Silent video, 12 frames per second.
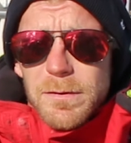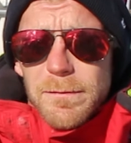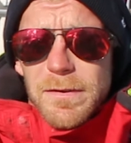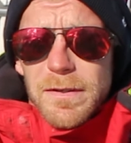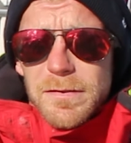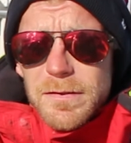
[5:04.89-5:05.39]

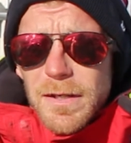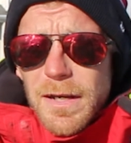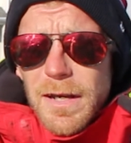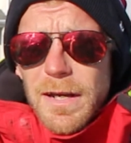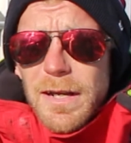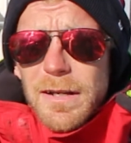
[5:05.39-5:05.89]
of this.
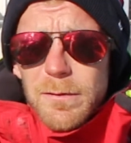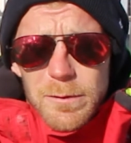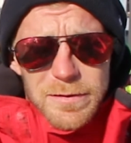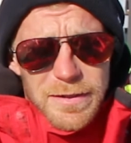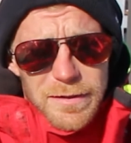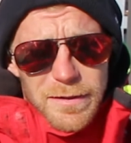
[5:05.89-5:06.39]
It
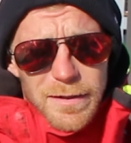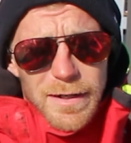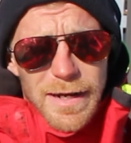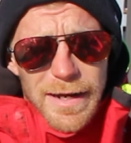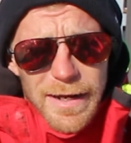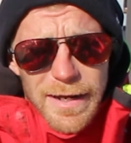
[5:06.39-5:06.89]
was
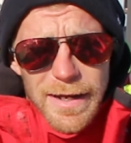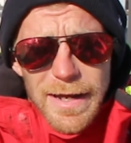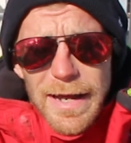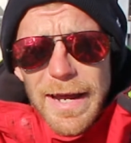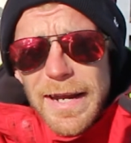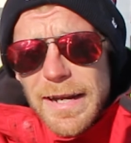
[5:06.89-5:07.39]
either
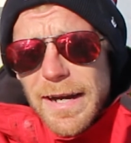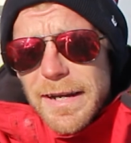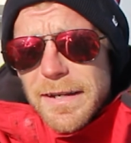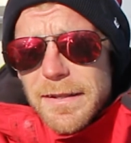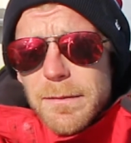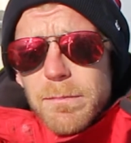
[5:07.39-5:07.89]
A, I
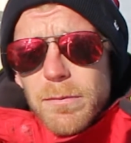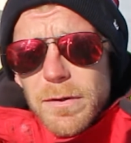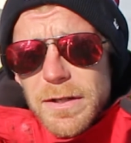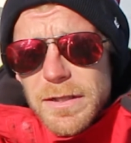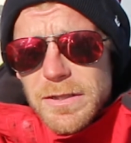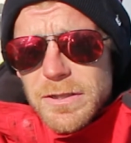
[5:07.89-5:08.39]
hit the
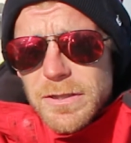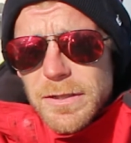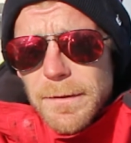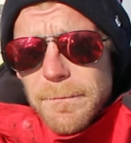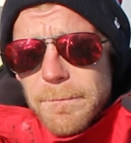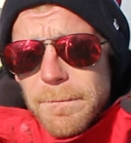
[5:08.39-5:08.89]
bridge,
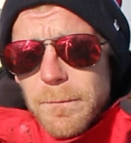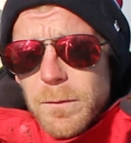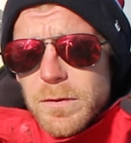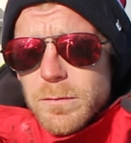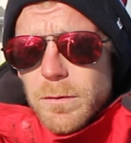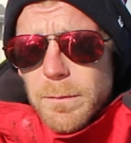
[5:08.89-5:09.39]

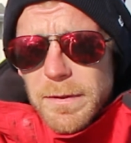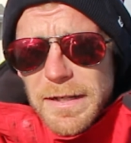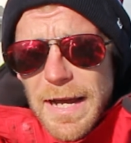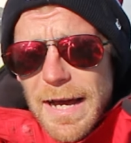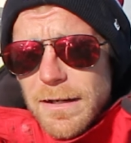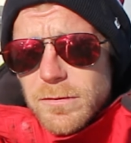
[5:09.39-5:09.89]
which would have been
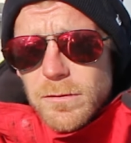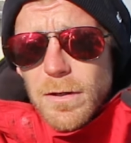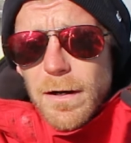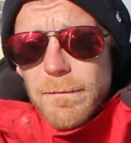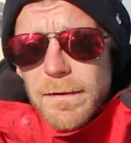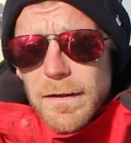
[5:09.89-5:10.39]

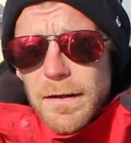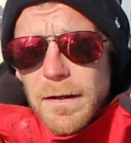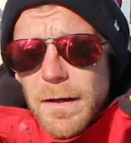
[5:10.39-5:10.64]
catastrophic.